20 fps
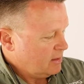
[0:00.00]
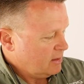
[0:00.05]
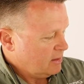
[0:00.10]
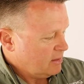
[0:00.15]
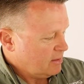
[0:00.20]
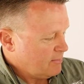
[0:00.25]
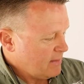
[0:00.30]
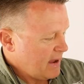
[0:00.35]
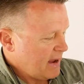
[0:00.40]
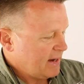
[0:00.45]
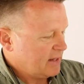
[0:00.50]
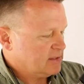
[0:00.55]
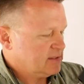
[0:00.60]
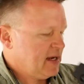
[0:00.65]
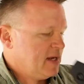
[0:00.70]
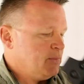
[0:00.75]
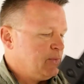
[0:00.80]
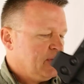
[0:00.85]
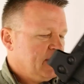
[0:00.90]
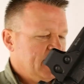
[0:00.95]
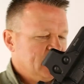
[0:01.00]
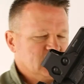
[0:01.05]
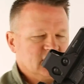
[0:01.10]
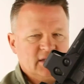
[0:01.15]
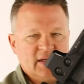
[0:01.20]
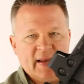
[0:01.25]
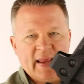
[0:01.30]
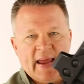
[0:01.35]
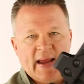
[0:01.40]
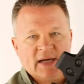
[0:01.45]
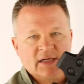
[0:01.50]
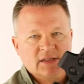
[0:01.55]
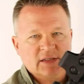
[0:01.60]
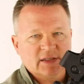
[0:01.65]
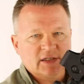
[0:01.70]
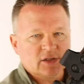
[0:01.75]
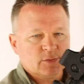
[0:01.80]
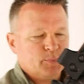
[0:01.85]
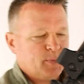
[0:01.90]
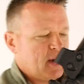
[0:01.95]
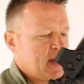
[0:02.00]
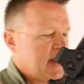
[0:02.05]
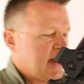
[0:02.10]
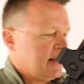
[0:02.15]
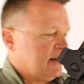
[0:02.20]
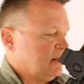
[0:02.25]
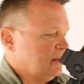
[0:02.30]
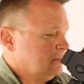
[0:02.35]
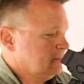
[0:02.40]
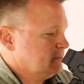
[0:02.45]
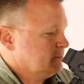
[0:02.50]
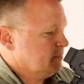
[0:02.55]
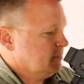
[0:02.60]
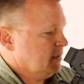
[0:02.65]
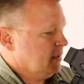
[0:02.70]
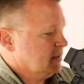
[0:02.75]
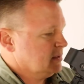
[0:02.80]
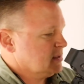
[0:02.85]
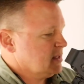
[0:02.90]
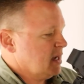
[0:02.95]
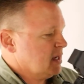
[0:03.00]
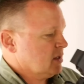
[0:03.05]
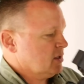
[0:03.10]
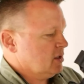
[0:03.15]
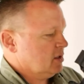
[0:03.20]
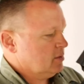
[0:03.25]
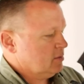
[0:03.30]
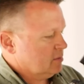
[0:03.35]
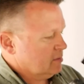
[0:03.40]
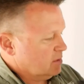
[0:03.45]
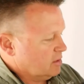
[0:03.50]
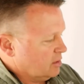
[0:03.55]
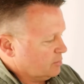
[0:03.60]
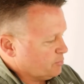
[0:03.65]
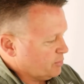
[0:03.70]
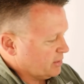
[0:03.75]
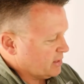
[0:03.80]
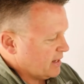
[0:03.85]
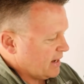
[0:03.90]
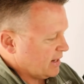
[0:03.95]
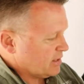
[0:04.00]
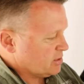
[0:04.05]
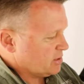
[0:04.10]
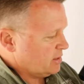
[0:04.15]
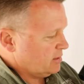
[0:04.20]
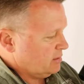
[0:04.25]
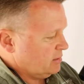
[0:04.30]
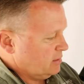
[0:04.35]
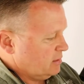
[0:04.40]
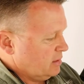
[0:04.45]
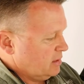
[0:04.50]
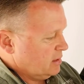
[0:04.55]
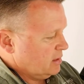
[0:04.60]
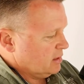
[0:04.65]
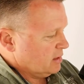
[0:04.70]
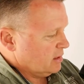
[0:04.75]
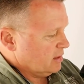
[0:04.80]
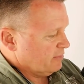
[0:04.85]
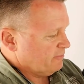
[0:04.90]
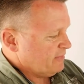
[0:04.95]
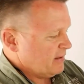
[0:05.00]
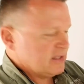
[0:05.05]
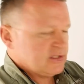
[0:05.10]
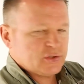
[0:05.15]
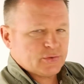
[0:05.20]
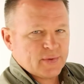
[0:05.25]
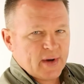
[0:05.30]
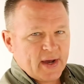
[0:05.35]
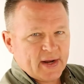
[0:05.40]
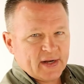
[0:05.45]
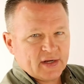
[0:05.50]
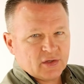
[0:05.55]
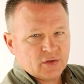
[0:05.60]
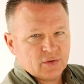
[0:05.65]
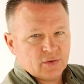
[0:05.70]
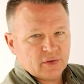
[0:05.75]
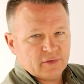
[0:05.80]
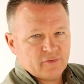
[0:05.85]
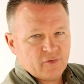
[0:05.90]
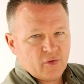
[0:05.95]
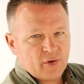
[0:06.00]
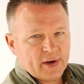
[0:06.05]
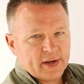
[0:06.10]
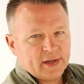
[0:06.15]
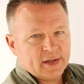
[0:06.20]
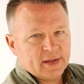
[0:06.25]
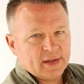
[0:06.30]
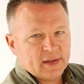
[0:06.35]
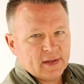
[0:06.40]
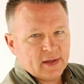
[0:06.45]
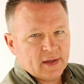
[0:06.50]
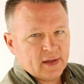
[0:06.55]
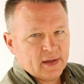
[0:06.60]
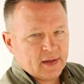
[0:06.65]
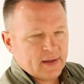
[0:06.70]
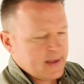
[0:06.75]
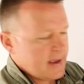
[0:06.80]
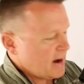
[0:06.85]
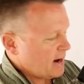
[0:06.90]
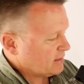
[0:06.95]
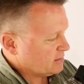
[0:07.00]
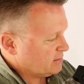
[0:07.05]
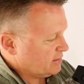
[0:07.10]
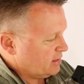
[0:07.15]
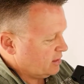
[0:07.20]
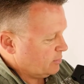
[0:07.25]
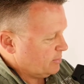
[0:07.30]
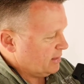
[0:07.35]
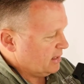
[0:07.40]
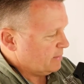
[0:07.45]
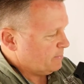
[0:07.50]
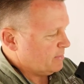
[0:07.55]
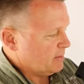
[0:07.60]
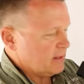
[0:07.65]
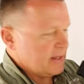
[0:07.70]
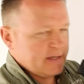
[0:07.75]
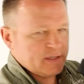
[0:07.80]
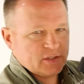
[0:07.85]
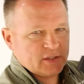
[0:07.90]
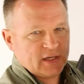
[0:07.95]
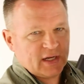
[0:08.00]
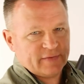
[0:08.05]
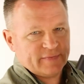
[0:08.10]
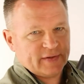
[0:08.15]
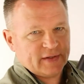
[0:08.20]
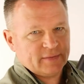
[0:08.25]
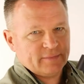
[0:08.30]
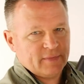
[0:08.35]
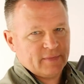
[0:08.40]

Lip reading: The magazine release is an excellent spot. It's got good protection, a fence around it to avoid accidental manipulation of it,